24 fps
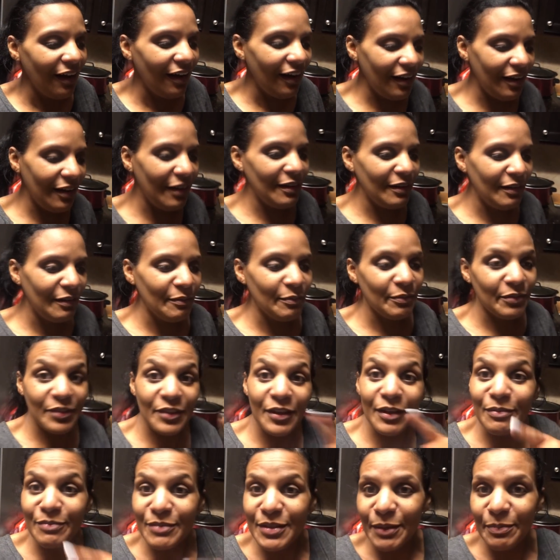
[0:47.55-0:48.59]
Um,
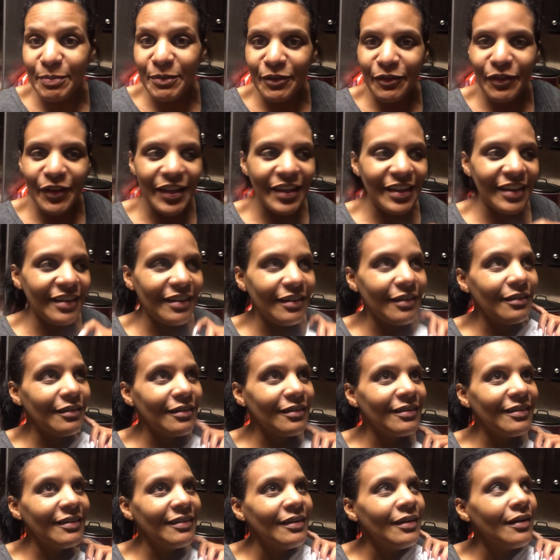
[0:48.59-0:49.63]
thumbs up the
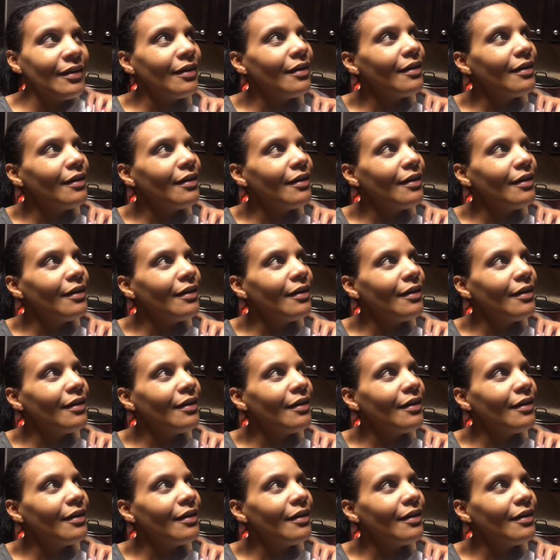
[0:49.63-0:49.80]
video.